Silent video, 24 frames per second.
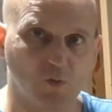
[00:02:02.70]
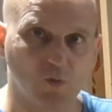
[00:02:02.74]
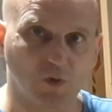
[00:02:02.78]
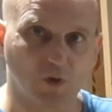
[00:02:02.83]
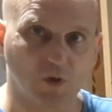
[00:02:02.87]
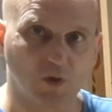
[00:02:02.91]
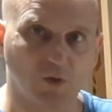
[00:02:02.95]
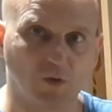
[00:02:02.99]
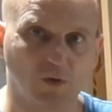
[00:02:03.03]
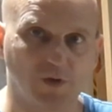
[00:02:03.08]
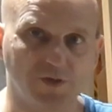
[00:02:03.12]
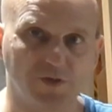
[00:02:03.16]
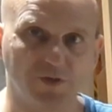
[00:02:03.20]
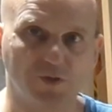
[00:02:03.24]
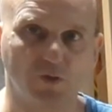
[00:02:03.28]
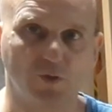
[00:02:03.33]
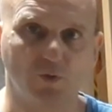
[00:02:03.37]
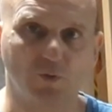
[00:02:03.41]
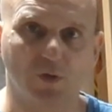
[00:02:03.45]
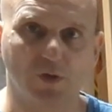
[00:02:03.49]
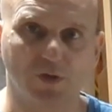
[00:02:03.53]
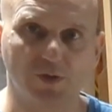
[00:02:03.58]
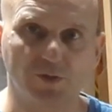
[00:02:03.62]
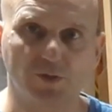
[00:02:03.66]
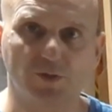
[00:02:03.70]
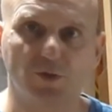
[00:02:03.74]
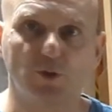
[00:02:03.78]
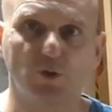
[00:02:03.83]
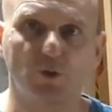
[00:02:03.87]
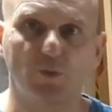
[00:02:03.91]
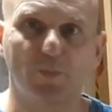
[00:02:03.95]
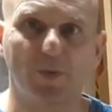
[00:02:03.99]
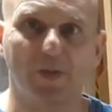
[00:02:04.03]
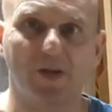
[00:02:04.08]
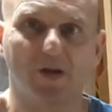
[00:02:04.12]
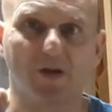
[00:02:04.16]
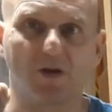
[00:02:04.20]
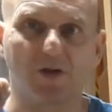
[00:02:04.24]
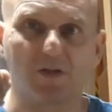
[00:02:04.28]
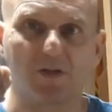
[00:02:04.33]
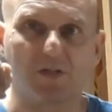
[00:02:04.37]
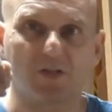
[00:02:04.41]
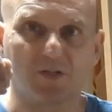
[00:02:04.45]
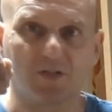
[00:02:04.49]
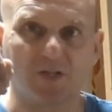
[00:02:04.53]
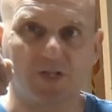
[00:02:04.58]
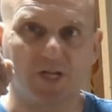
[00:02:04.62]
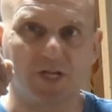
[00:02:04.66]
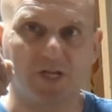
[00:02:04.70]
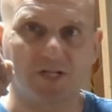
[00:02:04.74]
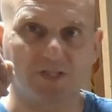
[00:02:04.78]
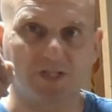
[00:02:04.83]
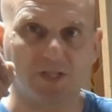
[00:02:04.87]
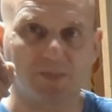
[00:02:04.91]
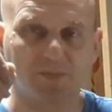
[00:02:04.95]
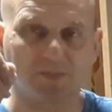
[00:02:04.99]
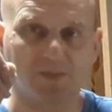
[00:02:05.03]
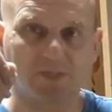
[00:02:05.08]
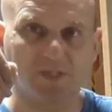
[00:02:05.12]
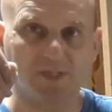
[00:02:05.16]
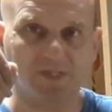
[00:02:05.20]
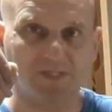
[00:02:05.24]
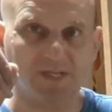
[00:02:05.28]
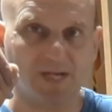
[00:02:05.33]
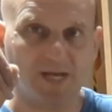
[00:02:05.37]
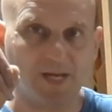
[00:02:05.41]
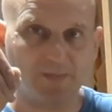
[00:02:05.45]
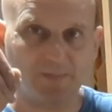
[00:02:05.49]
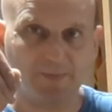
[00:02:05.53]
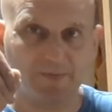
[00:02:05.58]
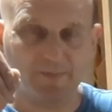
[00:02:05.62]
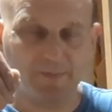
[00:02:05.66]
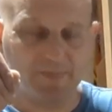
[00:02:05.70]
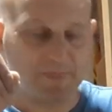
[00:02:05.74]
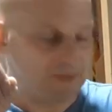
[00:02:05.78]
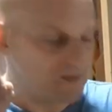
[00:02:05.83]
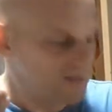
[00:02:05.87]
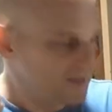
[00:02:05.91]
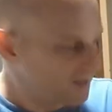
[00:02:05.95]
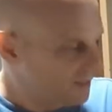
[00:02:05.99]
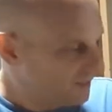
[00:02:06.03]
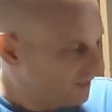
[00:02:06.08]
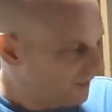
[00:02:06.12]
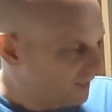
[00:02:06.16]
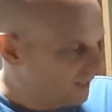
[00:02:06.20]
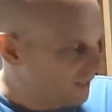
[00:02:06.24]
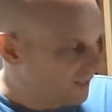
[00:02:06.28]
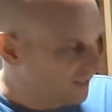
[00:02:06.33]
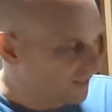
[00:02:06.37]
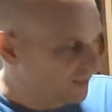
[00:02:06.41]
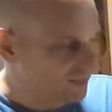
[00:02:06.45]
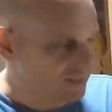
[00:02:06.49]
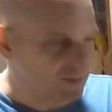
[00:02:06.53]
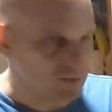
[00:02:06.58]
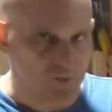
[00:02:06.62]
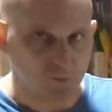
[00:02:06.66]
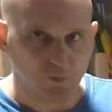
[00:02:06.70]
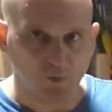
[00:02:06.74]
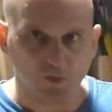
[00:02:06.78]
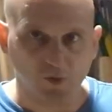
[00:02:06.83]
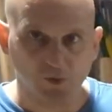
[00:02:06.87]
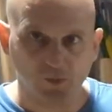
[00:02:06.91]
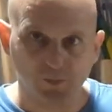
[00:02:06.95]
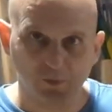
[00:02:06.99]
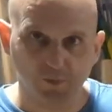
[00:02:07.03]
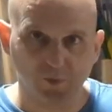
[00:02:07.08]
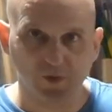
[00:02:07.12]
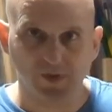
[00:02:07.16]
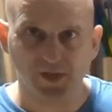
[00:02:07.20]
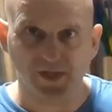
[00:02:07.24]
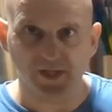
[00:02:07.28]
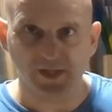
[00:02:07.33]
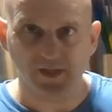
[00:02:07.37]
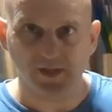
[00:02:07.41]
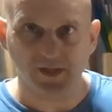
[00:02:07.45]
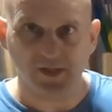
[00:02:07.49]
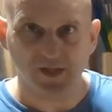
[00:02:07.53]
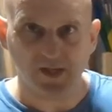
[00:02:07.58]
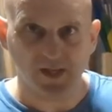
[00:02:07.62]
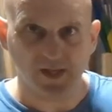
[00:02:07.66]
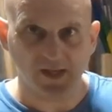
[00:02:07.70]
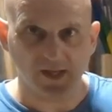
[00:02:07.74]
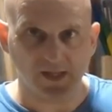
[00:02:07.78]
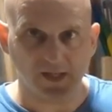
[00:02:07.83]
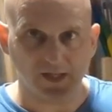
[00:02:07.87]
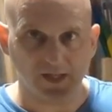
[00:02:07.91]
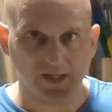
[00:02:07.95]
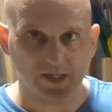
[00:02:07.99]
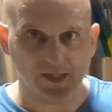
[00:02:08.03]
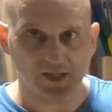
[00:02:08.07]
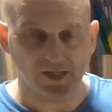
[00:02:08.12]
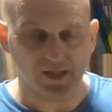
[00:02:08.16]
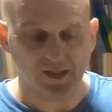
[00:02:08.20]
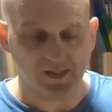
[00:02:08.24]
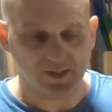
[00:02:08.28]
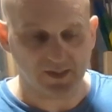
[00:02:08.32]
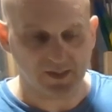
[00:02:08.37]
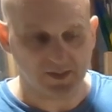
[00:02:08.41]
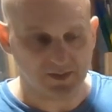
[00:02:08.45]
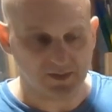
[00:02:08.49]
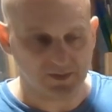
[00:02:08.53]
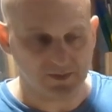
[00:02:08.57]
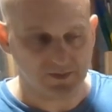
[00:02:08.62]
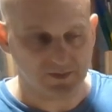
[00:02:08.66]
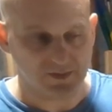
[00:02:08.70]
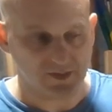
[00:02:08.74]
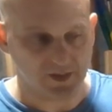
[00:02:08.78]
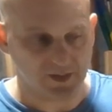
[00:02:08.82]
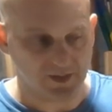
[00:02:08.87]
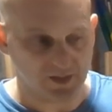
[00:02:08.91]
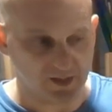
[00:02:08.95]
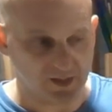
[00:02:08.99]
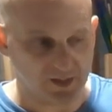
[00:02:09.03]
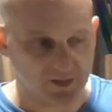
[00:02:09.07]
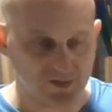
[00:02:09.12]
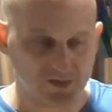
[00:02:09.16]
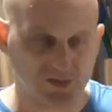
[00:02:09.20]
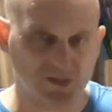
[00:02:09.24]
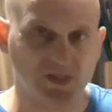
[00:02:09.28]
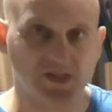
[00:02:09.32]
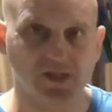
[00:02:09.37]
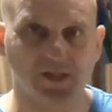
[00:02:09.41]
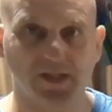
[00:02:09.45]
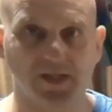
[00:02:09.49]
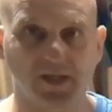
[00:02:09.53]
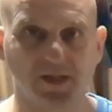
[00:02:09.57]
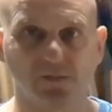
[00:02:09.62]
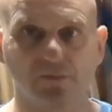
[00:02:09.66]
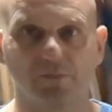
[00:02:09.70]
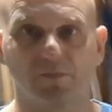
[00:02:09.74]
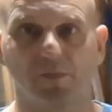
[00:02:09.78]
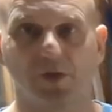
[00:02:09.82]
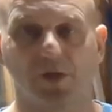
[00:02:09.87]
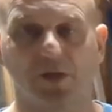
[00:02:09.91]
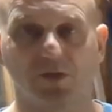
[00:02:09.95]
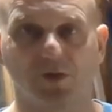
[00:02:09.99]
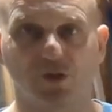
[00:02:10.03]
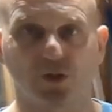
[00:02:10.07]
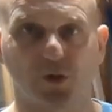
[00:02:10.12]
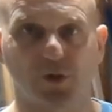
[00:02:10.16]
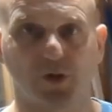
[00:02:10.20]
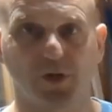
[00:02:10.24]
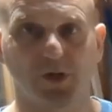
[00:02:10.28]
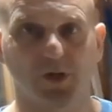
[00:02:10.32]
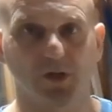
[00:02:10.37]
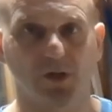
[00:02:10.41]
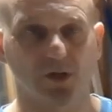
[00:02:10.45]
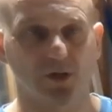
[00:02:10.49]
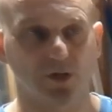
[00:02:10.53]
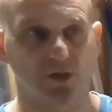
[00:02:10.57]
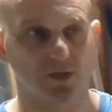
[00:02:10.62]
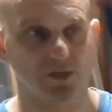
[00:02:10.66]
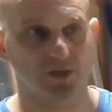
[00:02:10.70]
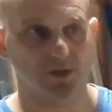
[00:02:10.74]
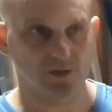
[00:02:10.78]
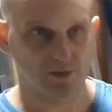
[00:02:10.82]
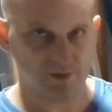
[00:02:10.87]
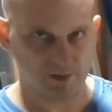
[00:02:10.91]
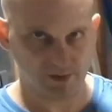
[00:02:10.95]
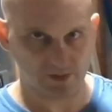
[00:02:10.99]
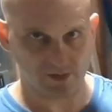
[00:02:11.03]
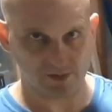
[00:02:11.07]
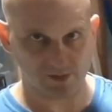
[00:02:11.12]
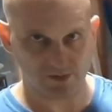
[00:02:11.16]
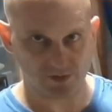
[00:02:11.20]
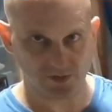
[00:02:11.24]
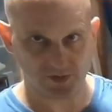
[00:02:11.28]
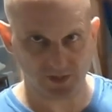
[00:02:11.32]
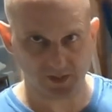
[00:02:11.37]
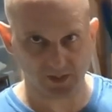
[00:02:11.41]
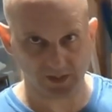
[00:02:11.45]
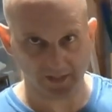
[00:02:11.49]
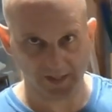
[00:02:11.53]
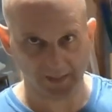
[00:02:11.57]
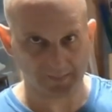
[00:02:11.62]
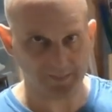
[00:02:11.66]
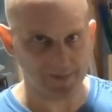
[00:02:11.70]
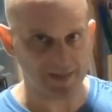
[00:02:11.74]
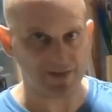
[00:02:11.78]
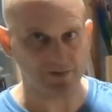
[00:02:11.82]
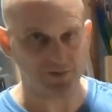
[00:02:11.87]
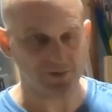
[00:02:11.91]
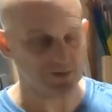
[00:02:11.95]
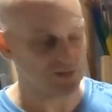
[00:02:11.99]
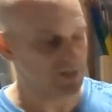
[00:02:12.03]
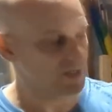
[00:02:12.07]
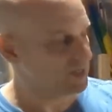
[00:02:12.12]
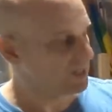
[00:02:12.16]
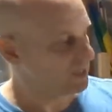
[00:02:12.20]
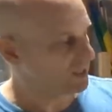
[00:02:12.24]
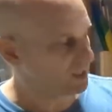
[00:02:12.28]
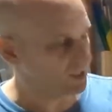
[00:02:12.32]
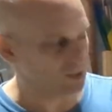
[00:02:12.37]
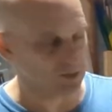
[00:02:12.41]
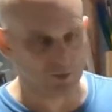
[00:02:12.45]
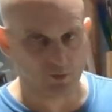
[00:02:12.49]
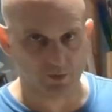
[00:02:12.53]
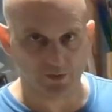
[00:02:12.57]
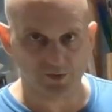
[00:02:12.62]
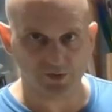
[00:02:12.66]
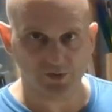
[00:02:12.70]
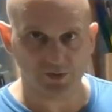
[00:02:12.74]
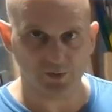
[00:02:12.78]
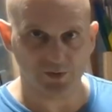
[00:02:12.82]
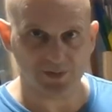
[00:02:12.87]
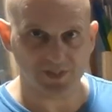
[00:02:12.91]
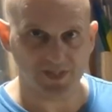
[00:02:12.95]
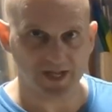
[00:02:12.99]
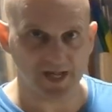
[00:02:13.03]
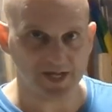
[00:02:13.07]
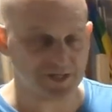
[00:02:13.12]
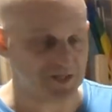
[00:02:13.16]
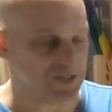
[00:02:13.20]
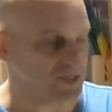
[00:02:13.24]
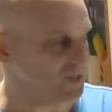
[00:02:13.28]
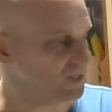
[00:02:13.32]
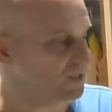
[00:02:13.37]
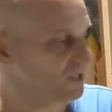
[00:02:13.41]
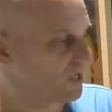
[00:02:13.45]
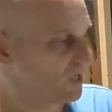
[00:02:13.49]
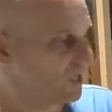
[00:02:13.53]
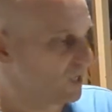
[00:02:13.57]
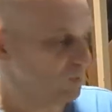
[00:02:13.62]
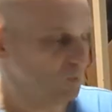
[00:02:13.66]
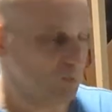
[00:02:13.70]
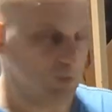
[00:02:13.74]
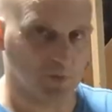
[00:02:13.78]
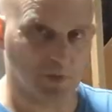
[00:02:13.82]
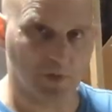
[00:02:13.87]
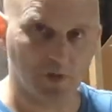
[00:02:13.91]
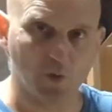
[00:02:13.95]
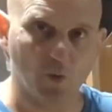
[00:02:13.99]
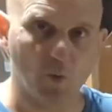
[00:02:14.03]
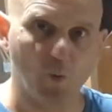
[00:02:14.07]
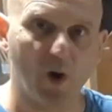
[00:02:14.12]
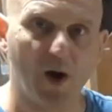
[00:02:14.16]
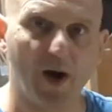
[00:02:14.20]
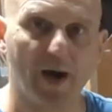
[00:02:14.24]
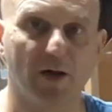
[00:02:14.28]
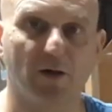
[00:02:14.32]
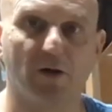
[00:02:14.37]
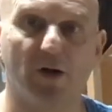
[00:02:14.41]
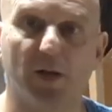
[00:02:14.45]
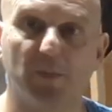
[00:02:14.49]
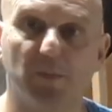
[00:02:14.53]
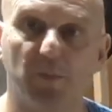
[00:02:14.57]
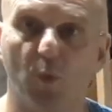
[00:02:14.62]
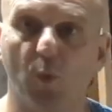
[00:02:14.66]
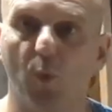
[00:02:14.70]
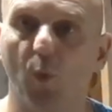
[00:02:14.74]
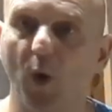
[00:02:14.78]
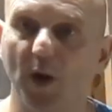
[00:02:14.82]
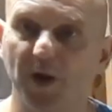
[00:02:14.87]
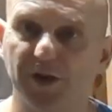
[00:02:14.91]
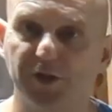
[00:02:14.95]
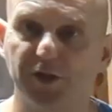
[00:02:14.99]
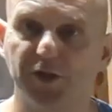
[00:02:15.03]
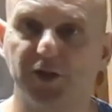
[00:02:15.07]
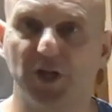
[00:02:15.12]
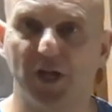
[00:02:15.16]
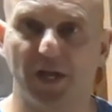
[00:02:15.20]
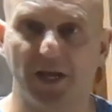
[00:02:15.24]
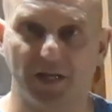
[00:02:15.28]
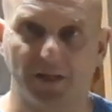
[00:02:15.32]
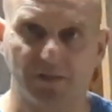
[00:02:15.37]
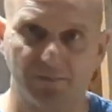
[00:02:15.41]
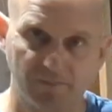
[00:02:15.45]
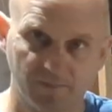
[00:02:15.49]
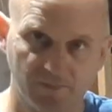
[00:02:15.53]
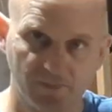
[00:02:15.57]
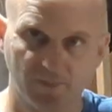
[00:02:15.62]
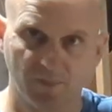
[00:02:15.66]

we're going to run two parallel chains up to the top and we'll put in a, uh, a ceiling, a circular uh, ceiling mount in order to attach it. We'll run the wire up one chain,